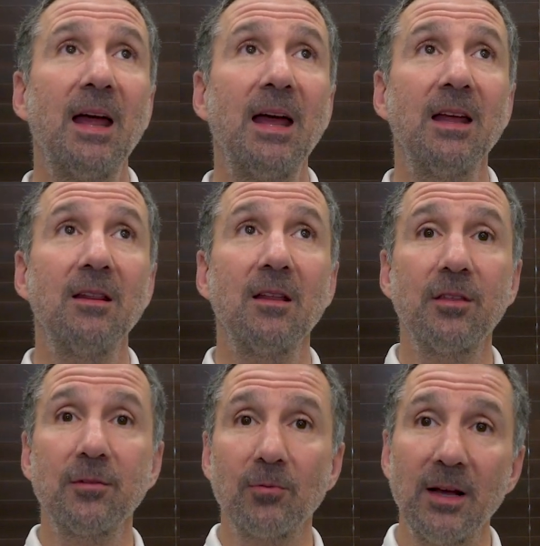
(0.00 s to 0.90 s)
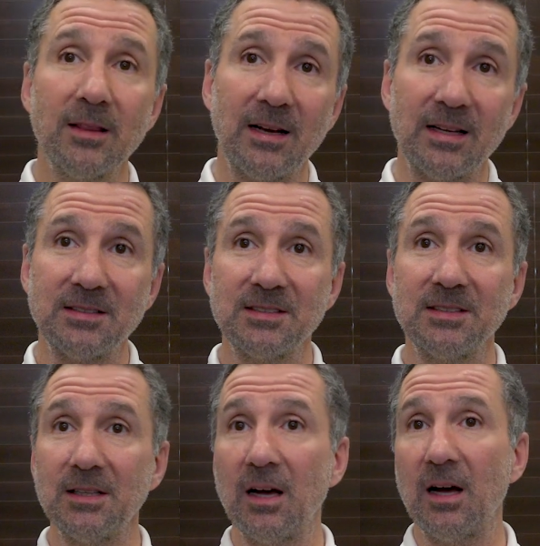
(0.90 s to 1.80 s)
And the thread that I
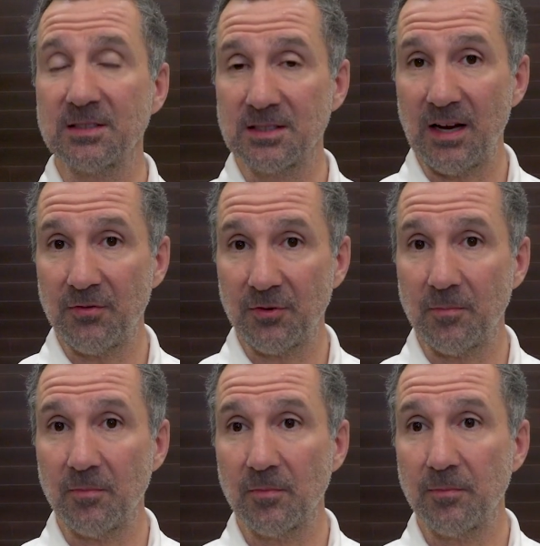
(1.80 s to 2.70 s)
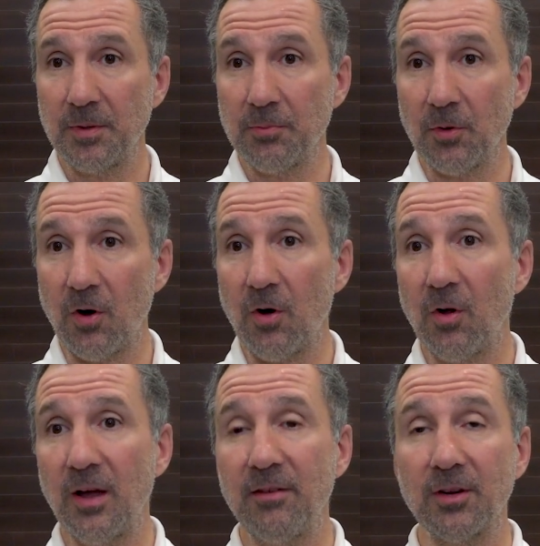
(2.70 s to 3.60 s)
see, aside from people
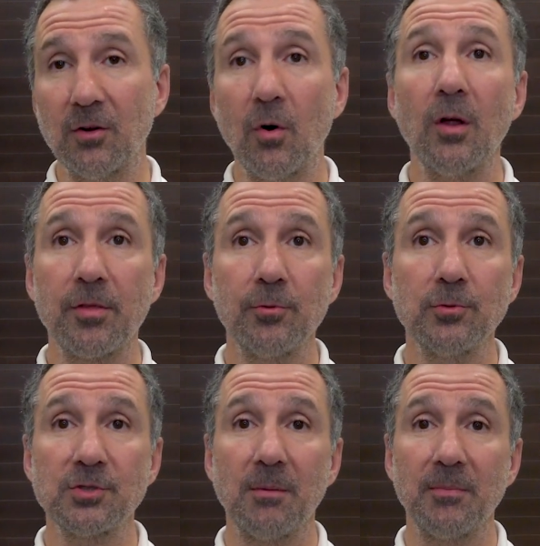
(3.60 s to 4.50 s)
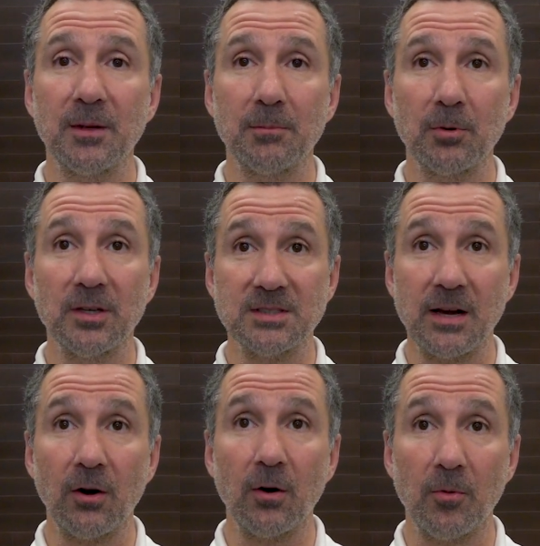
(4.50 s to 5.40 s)
all having gone through something pretty
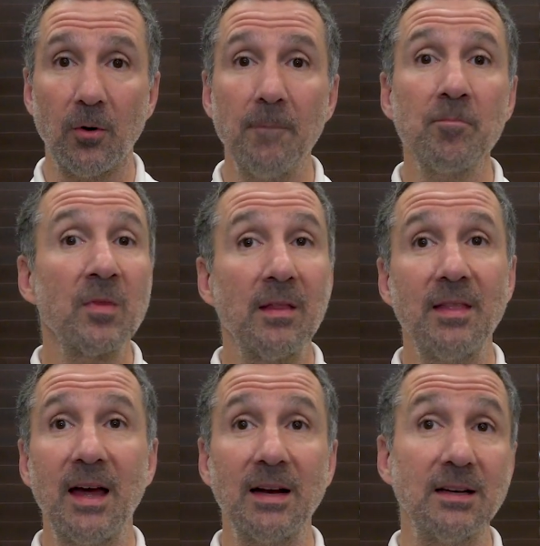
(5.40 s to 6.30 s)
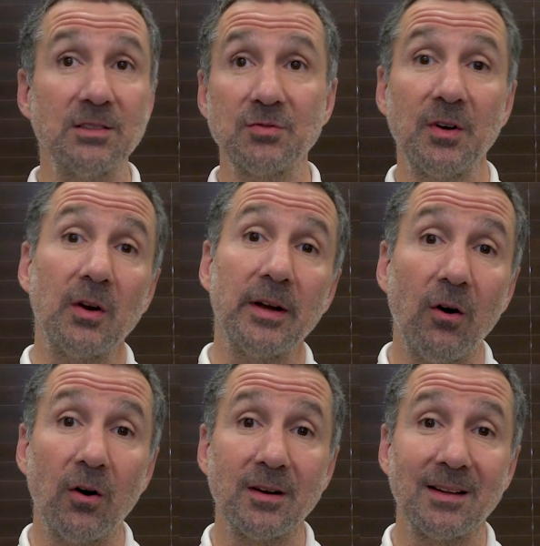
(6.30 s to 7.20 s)
terrible that is very
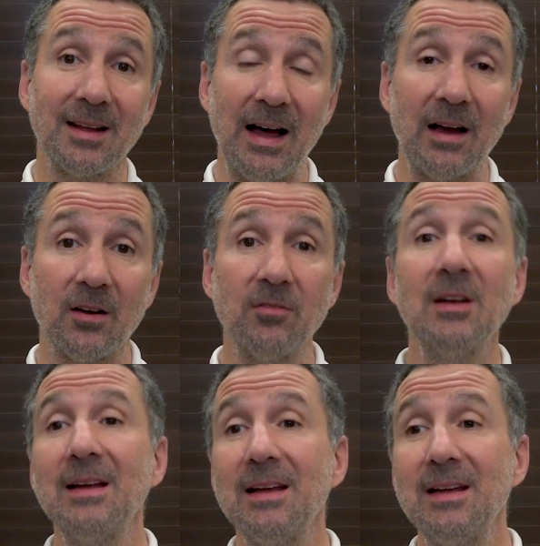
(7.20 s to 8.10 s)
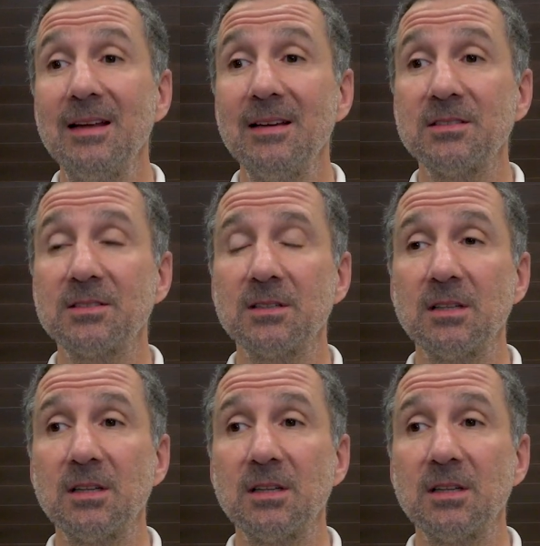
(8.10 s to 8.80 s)
hard to get out of, is